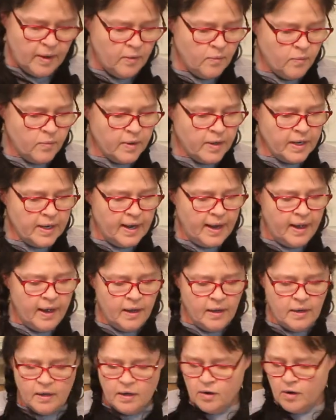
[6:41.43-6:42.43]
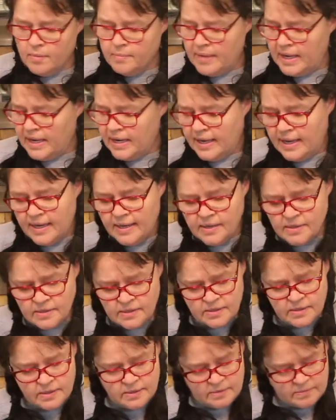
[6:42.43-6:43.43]
We're going to add in our
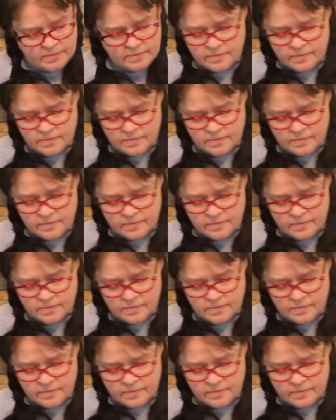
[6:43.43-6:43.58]
mayonnaise.